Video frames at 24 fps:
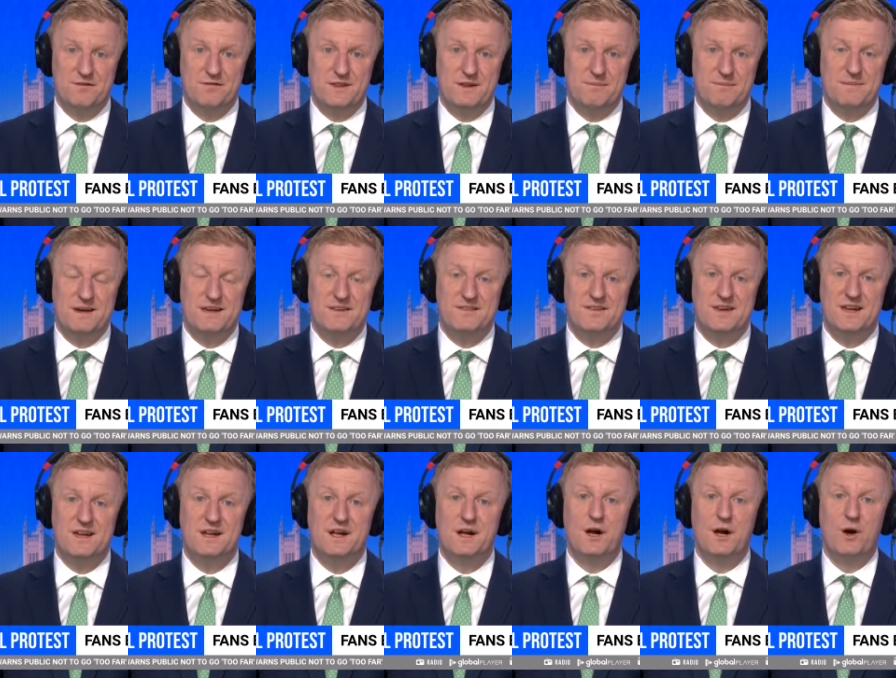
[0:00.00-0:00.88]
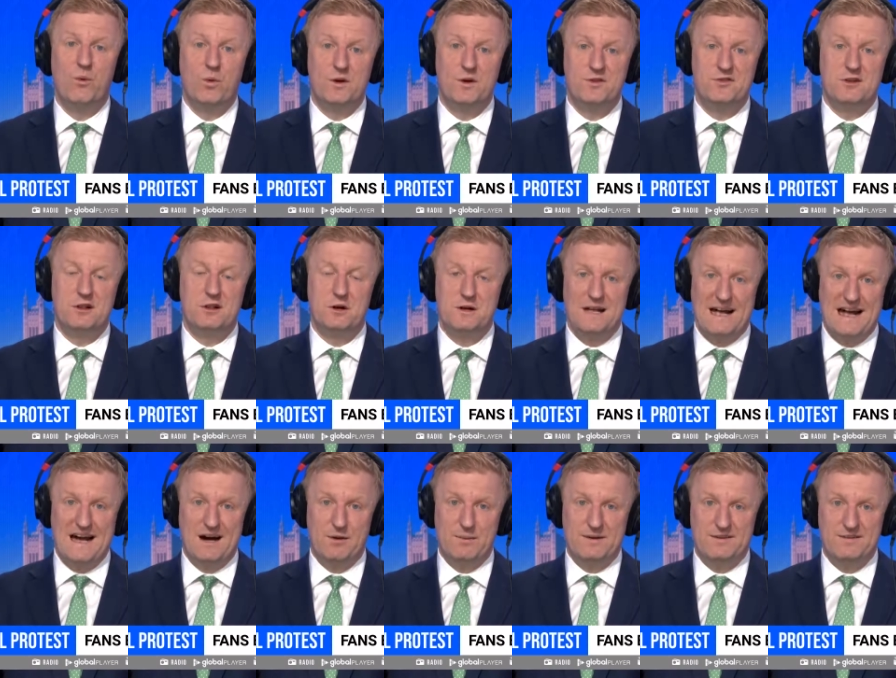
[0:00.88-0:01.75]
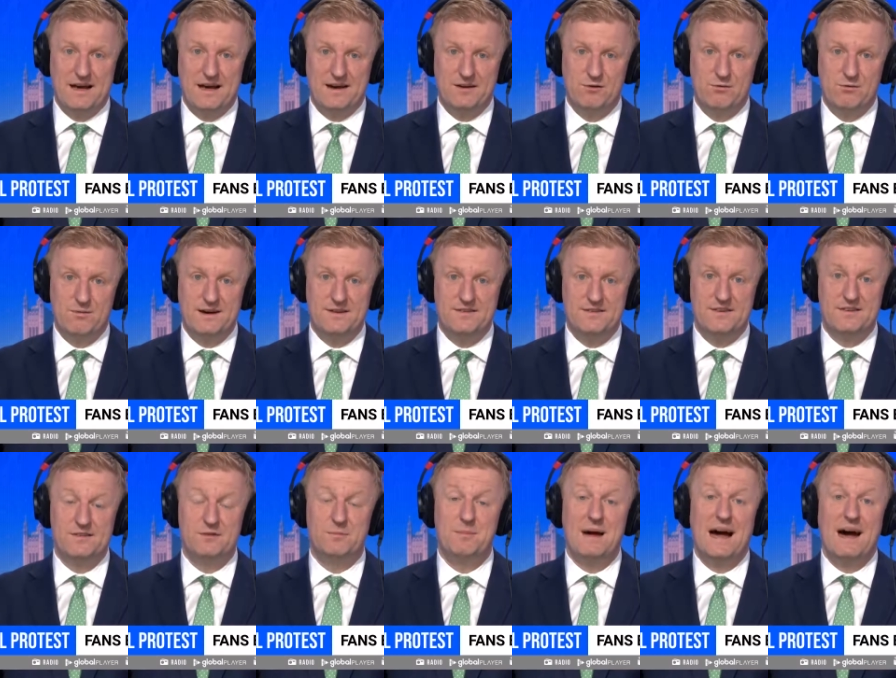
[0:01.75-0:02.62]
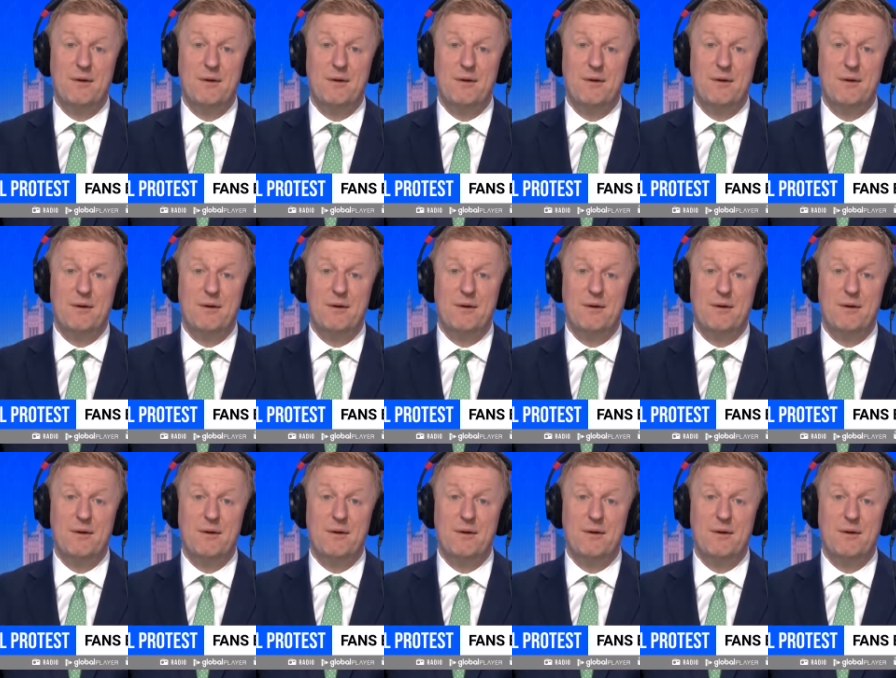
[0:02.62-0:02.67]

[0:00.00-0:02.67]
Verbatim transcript: for the meeting was to look at how we tackle racism.